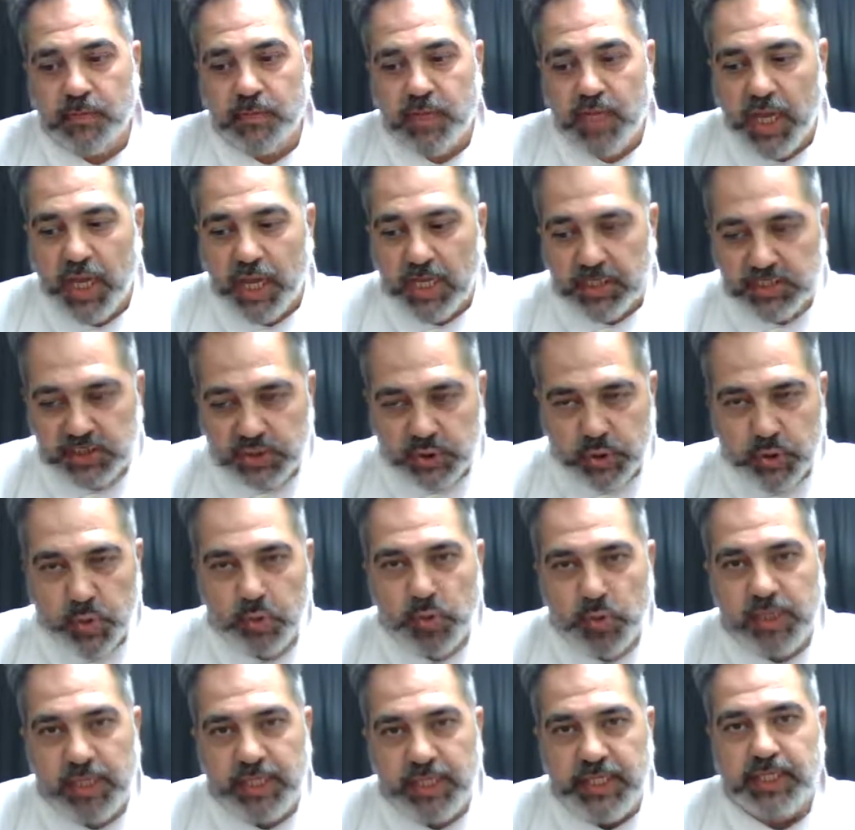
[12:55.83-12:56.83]
A school
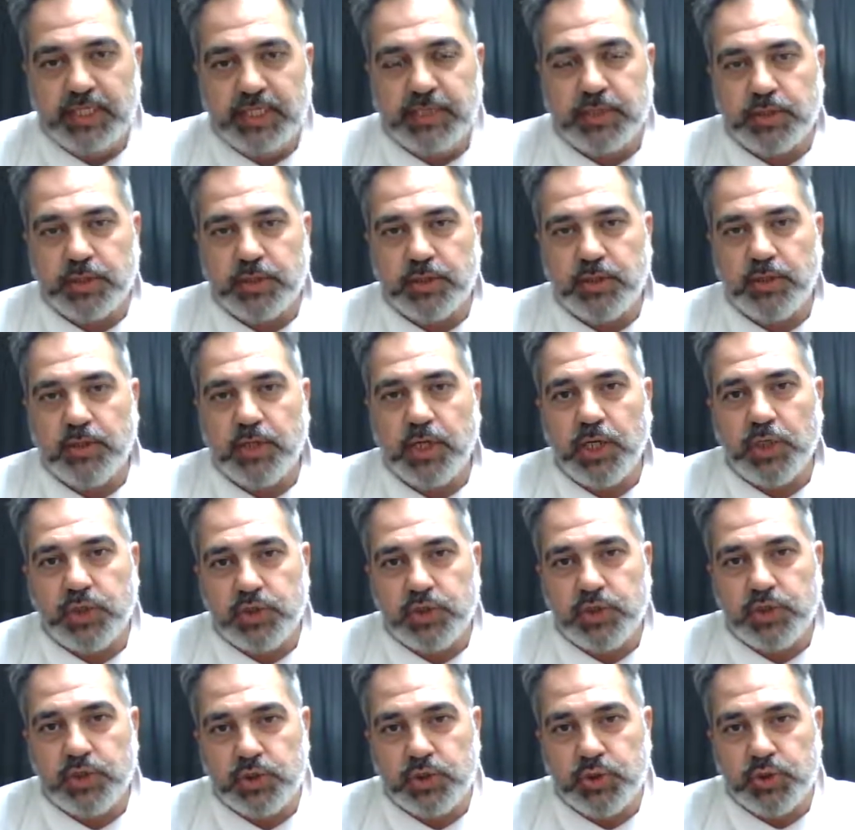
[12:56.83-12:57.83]

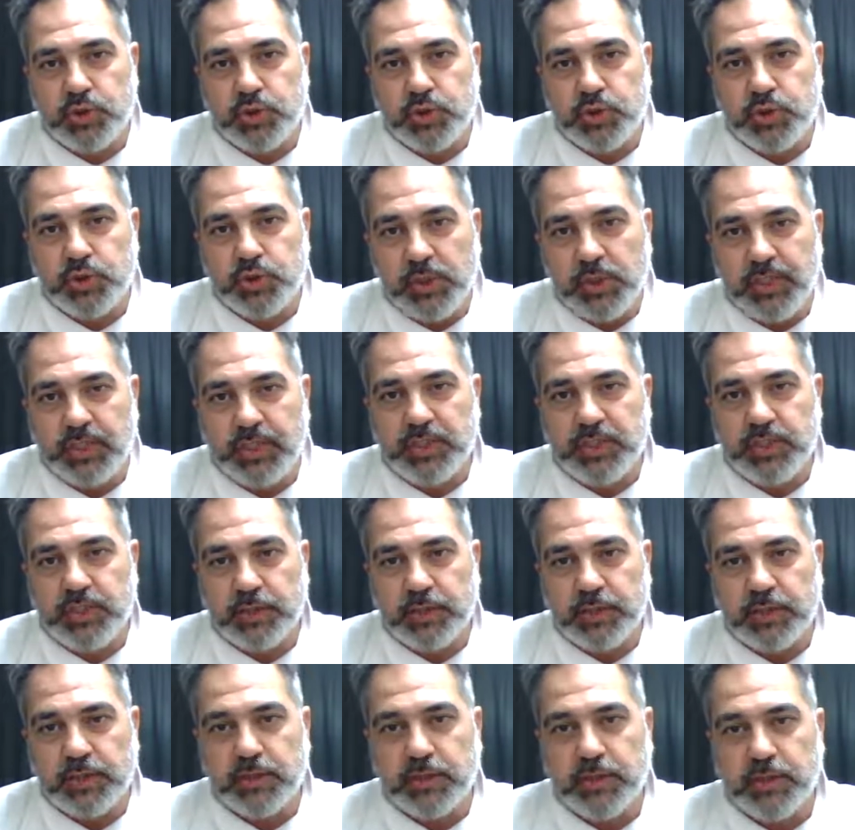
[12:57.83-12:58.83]
leader, a true
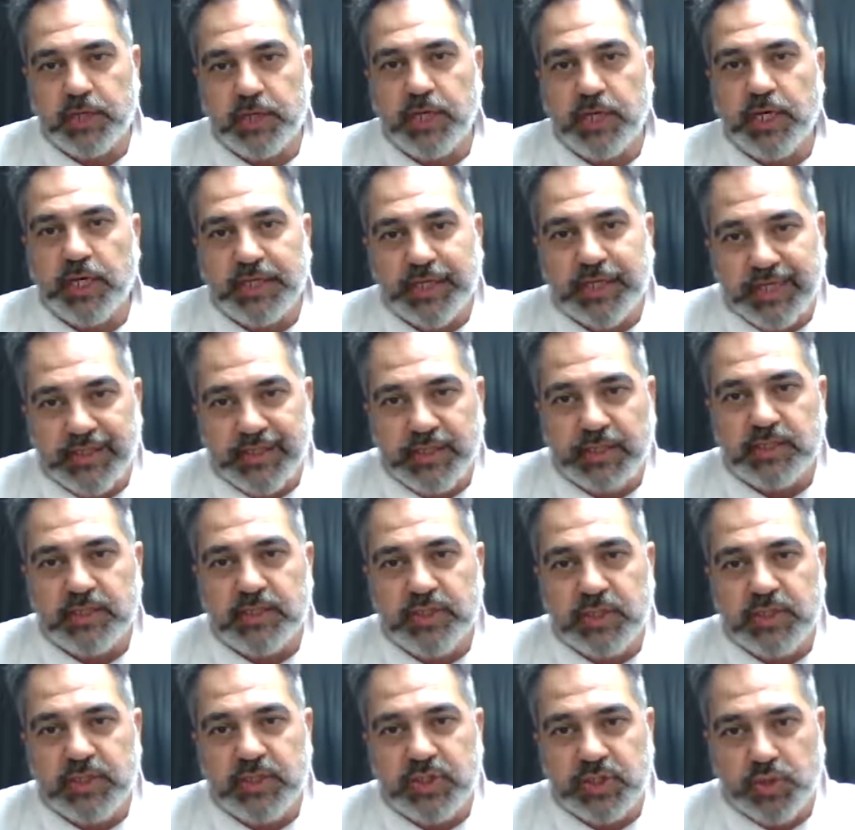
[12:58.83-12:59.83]
school leader,
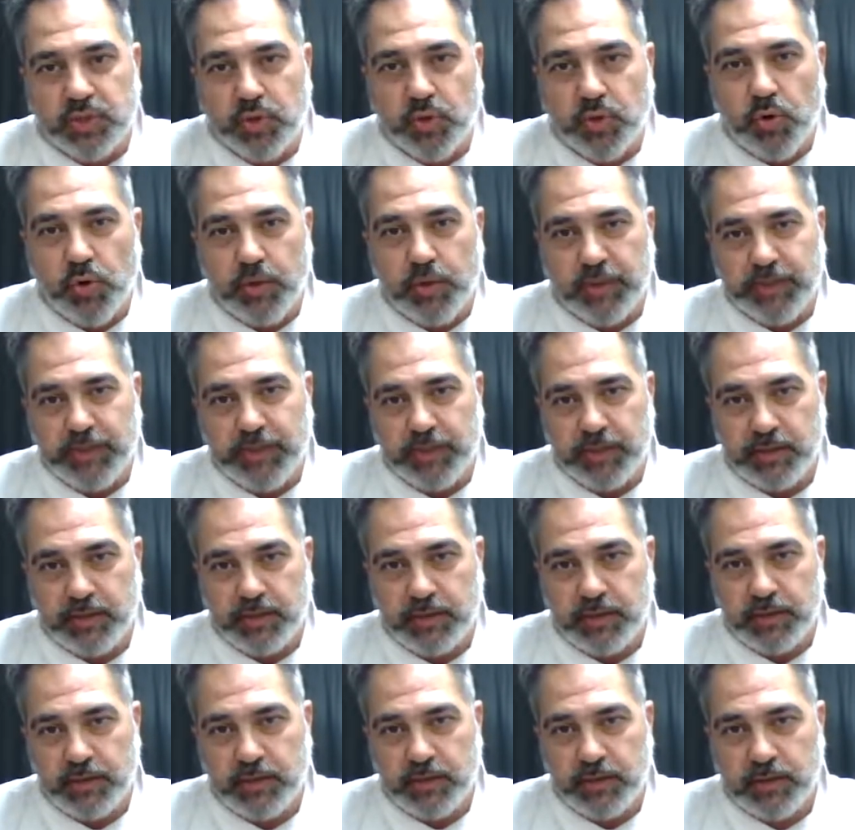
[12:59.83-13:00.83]
cannot
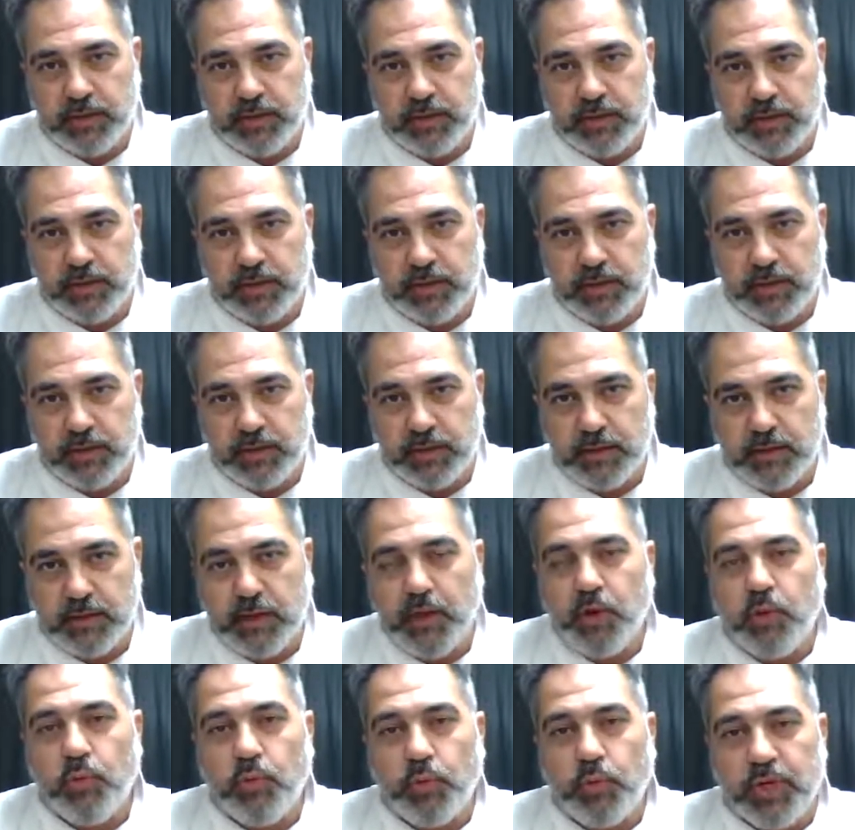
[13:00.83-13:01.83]
destroy
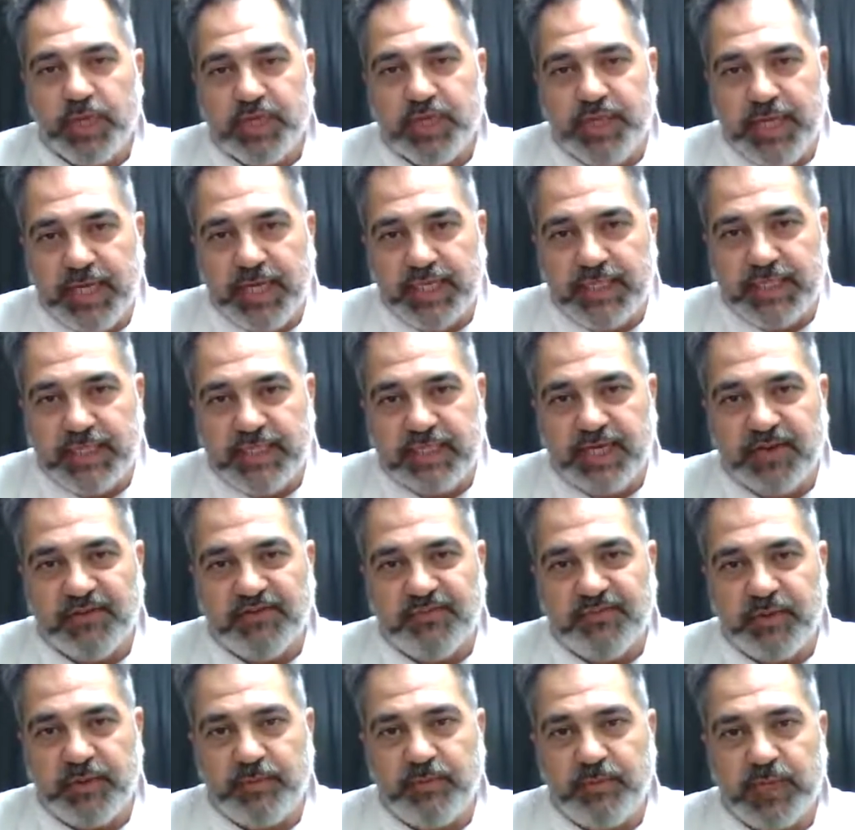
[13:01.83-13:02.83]
what
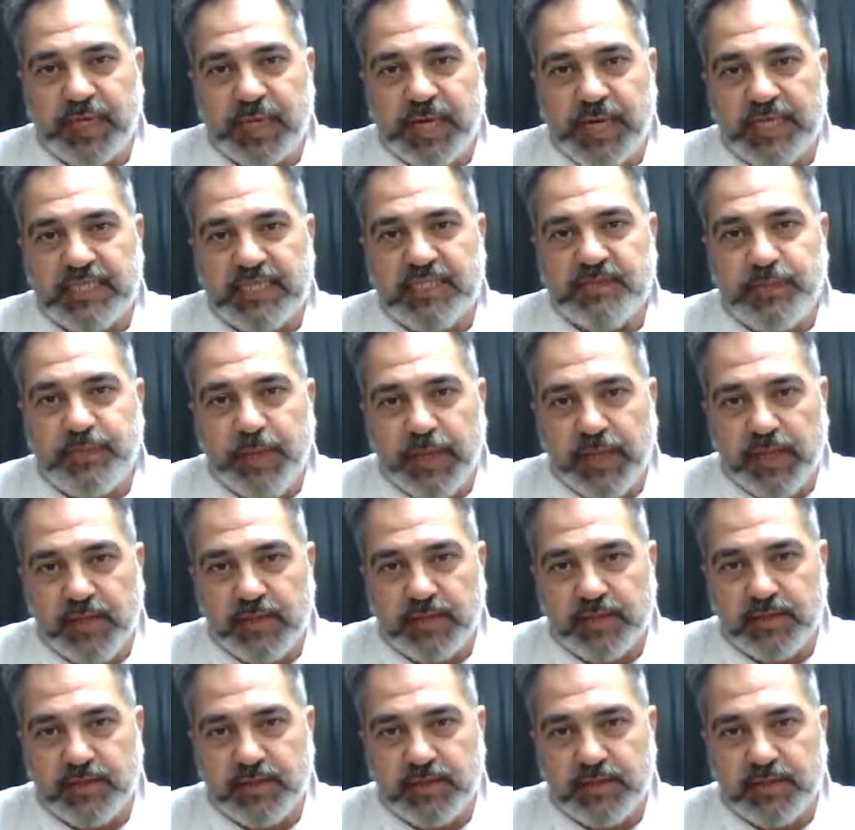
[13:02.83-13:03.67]
that staff member has